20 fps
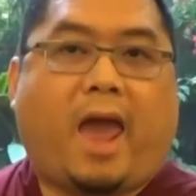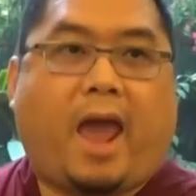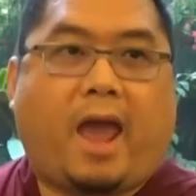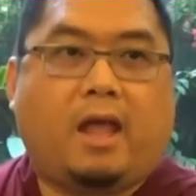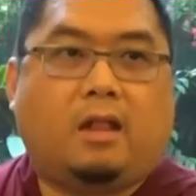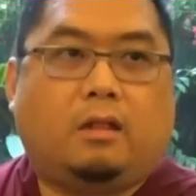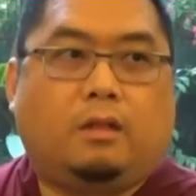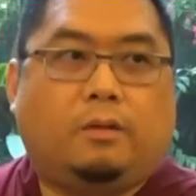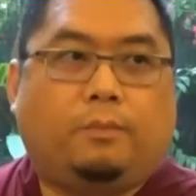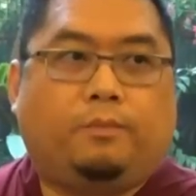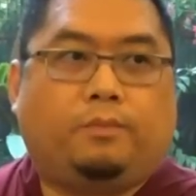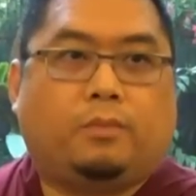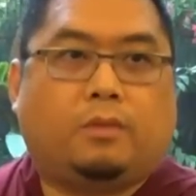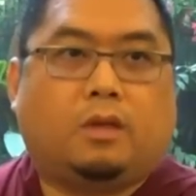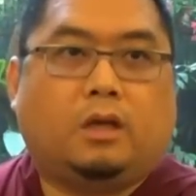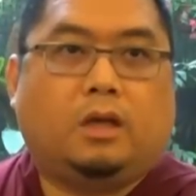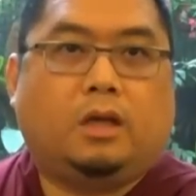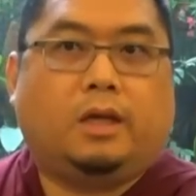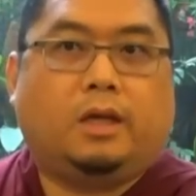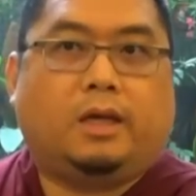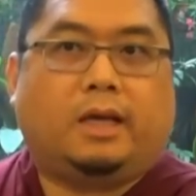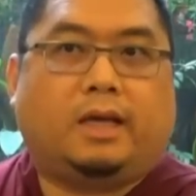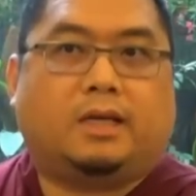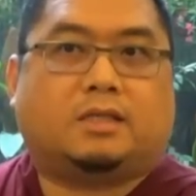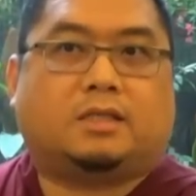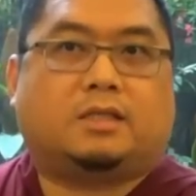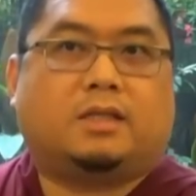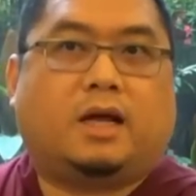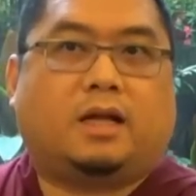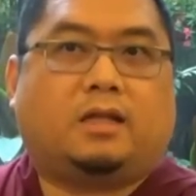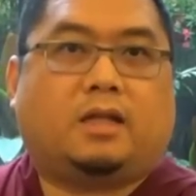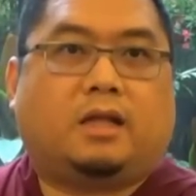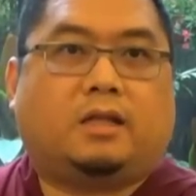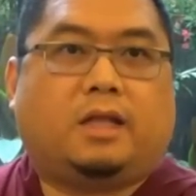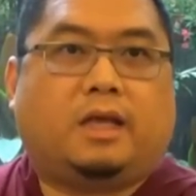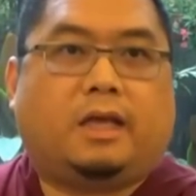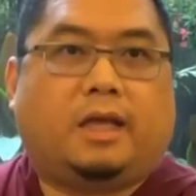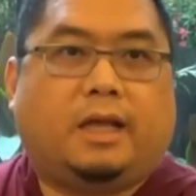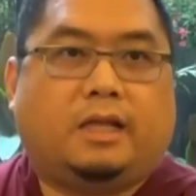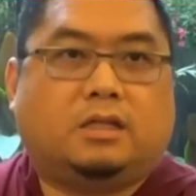And it's not
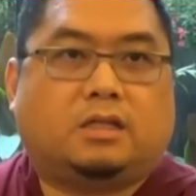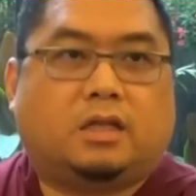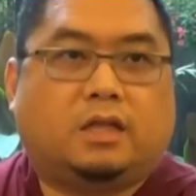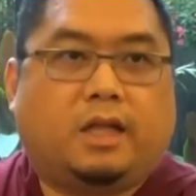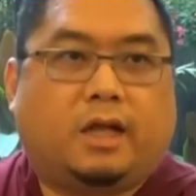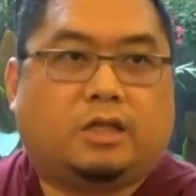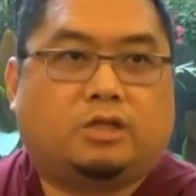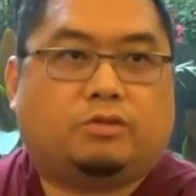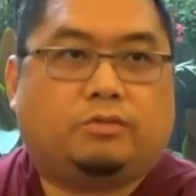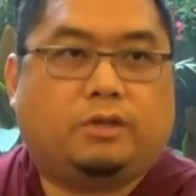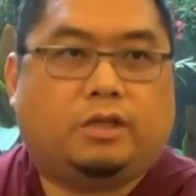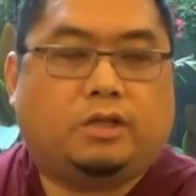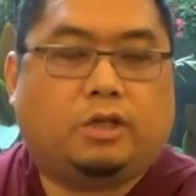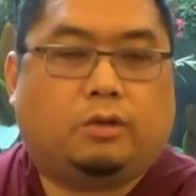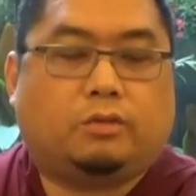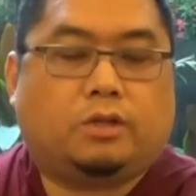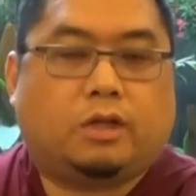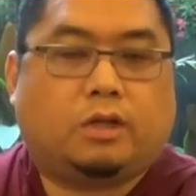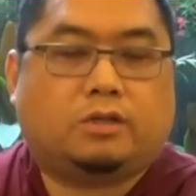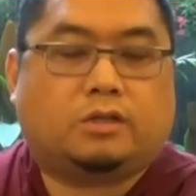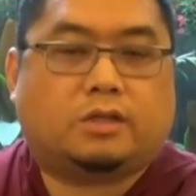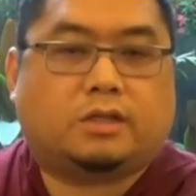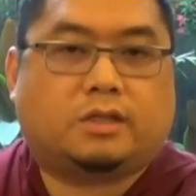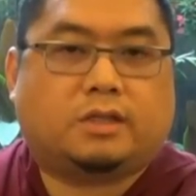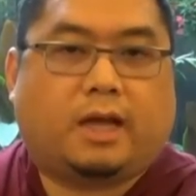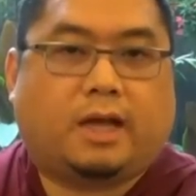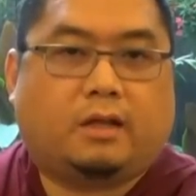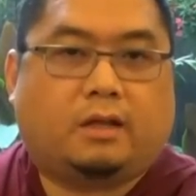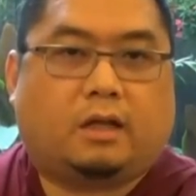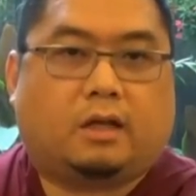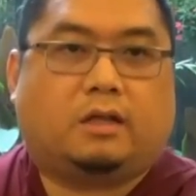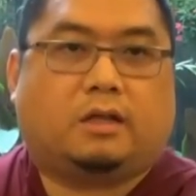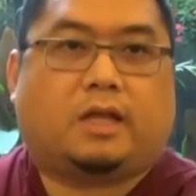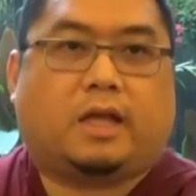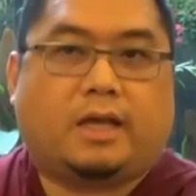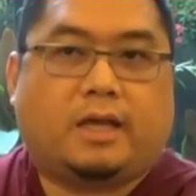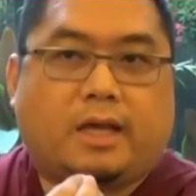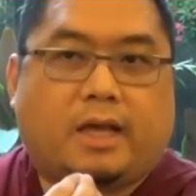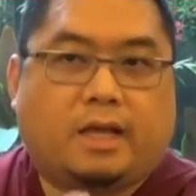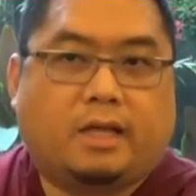that they intellectually don't understand it.
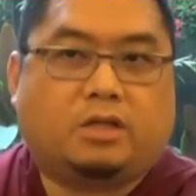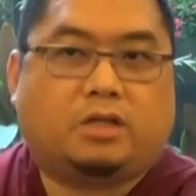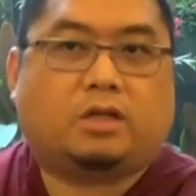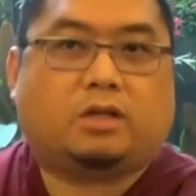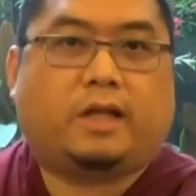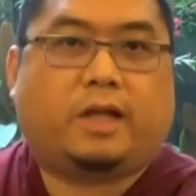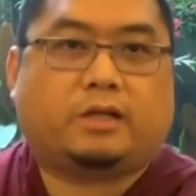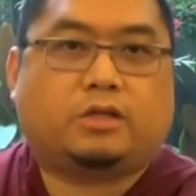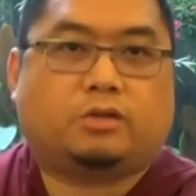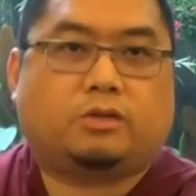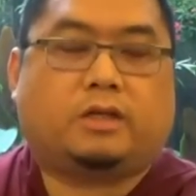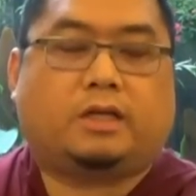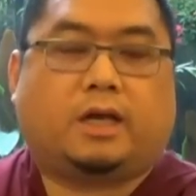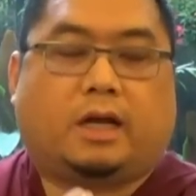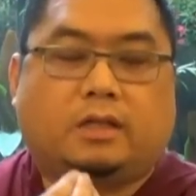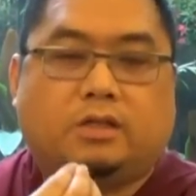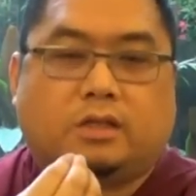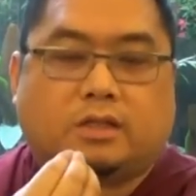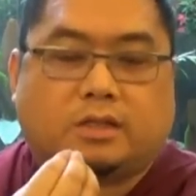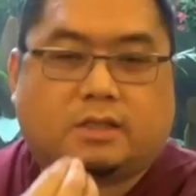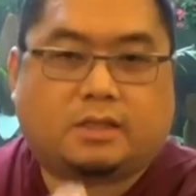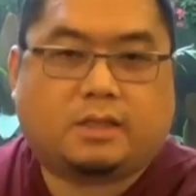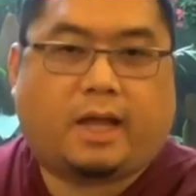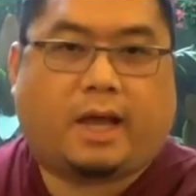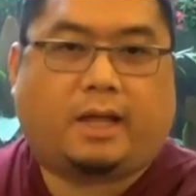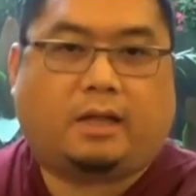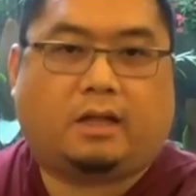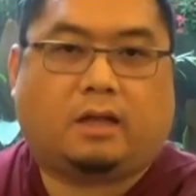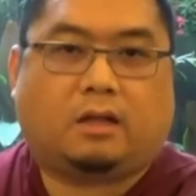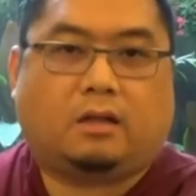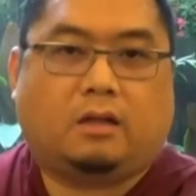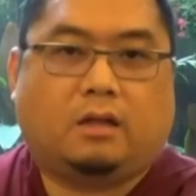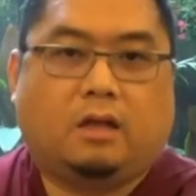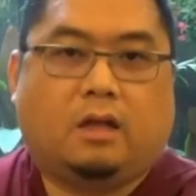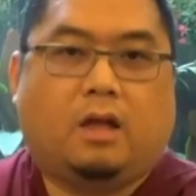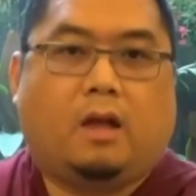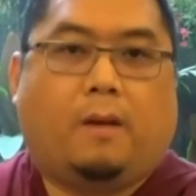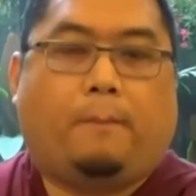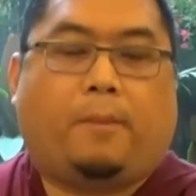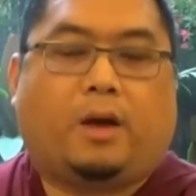They intellectually understand it,
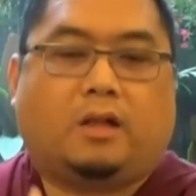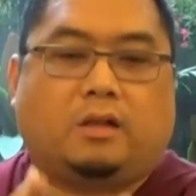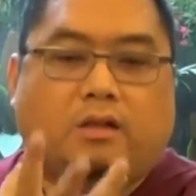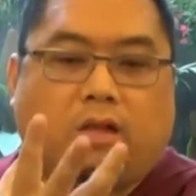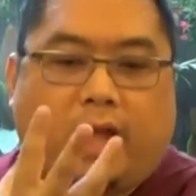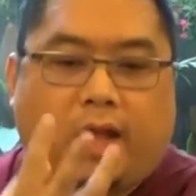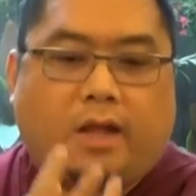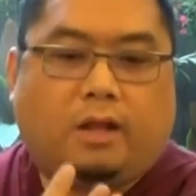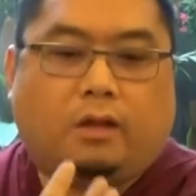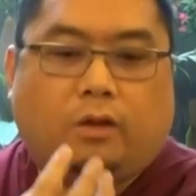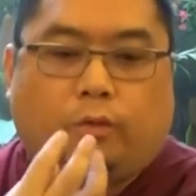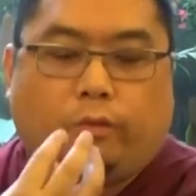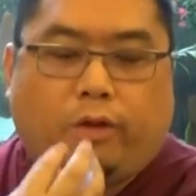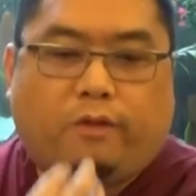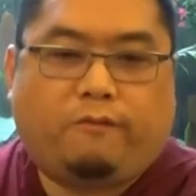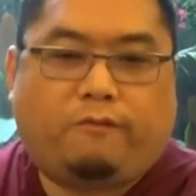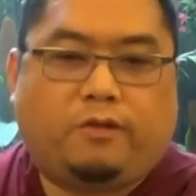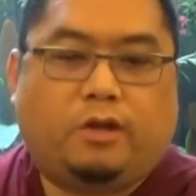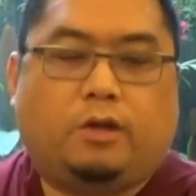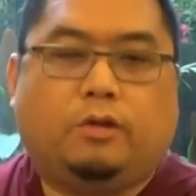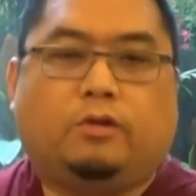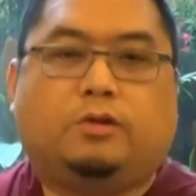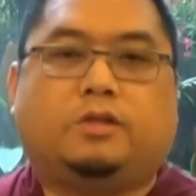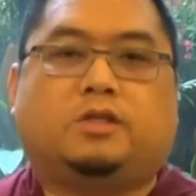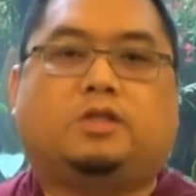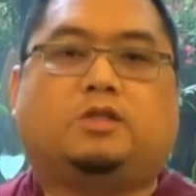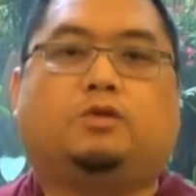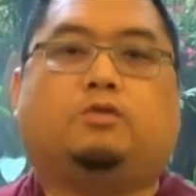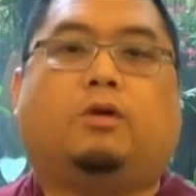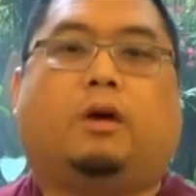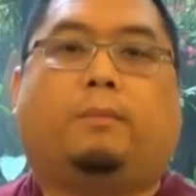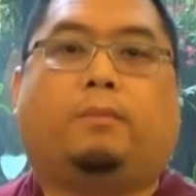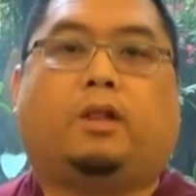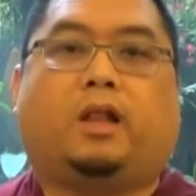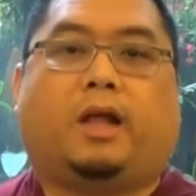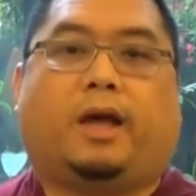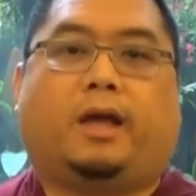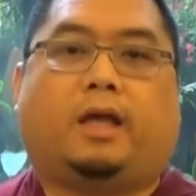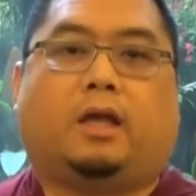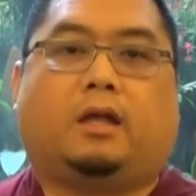but they refuse to
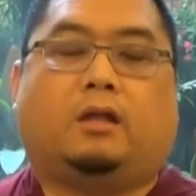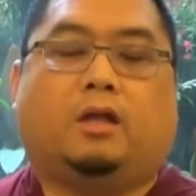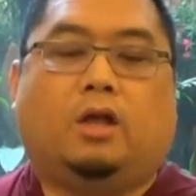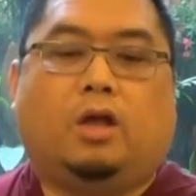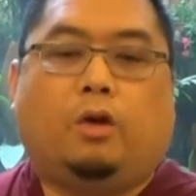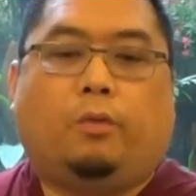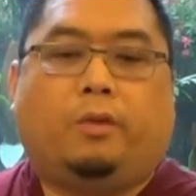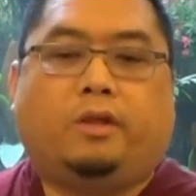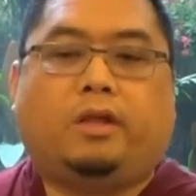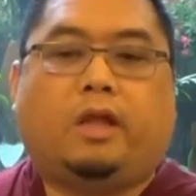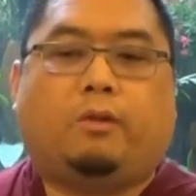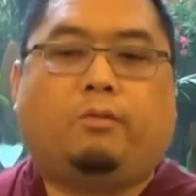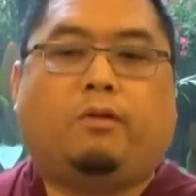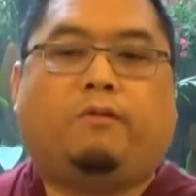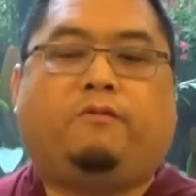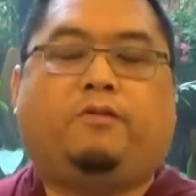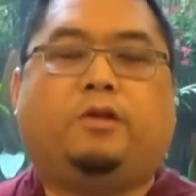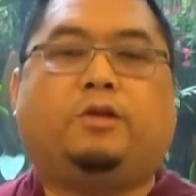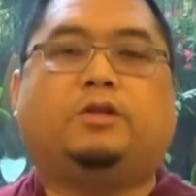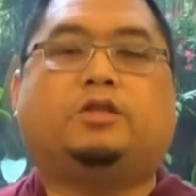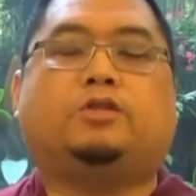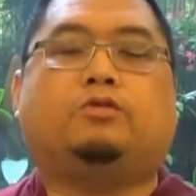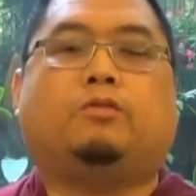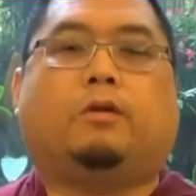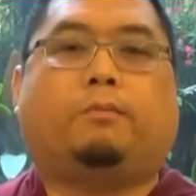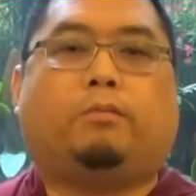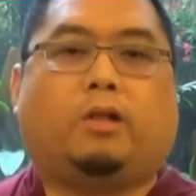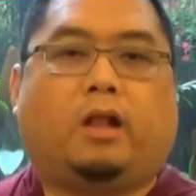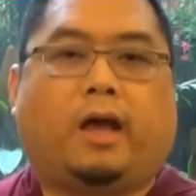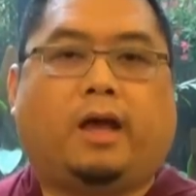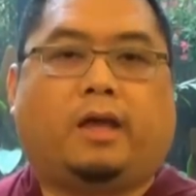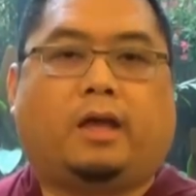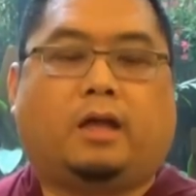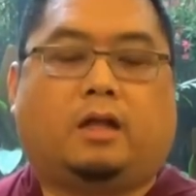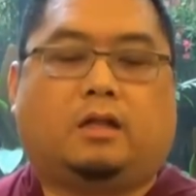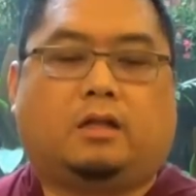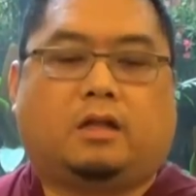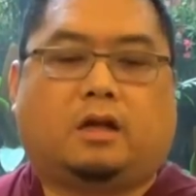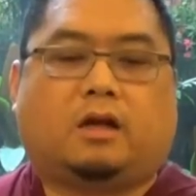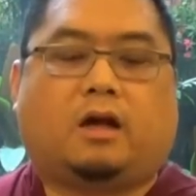apply it. When they refuse to apply
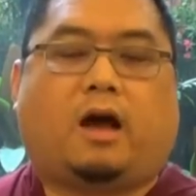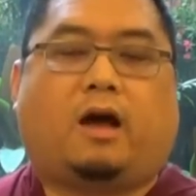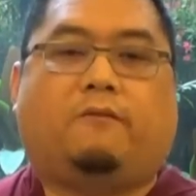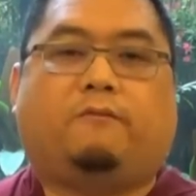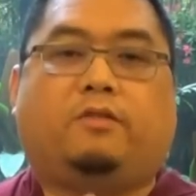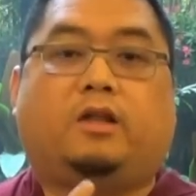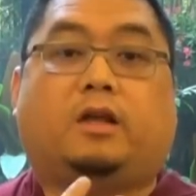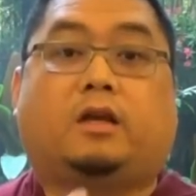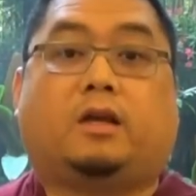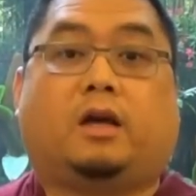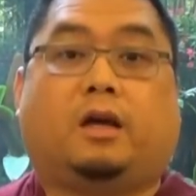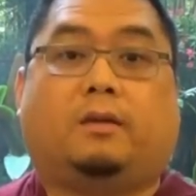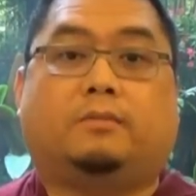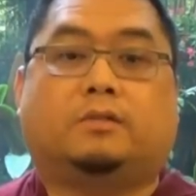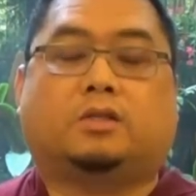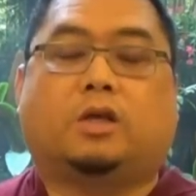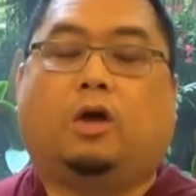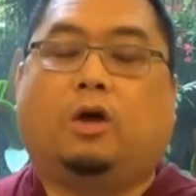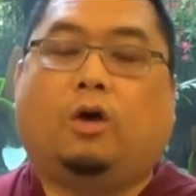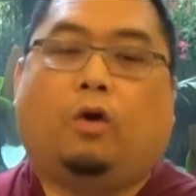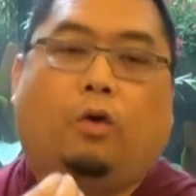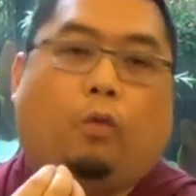it, the conflict comes.